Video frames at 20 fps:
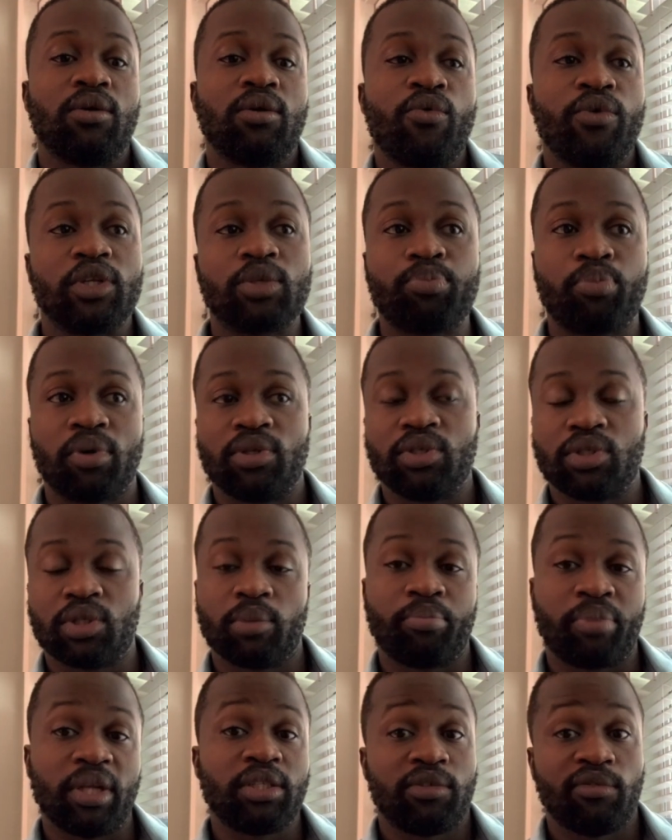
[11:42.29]

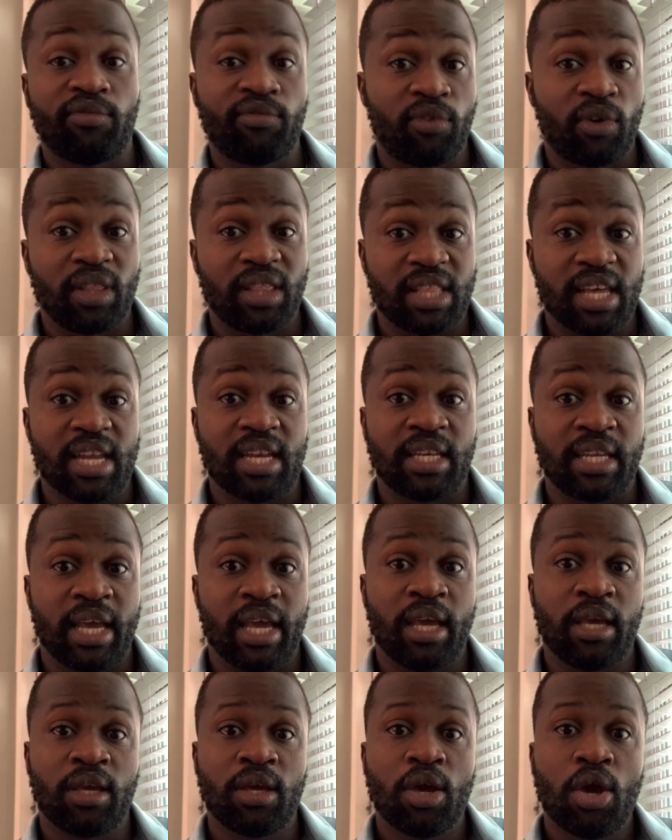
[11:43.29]
responsibility for that
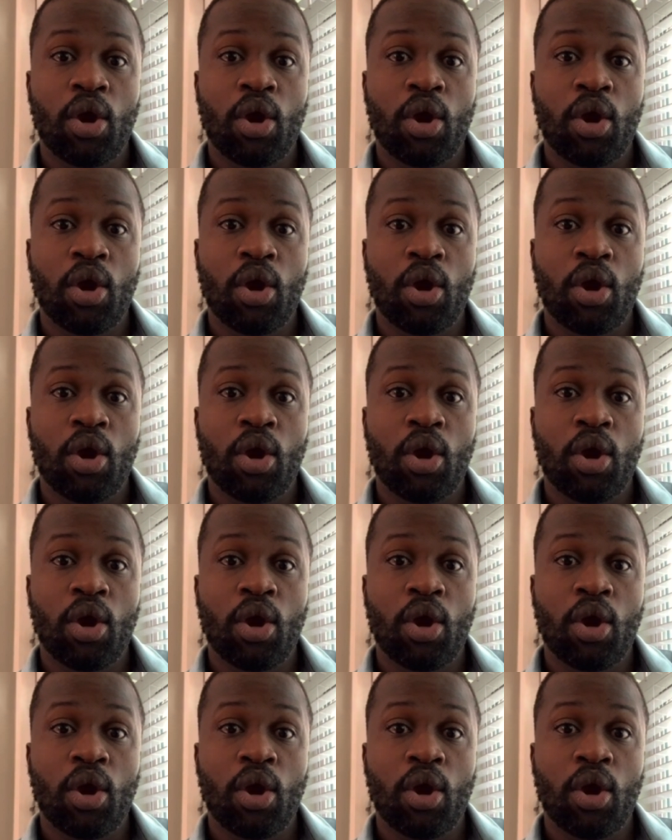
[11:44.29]
day,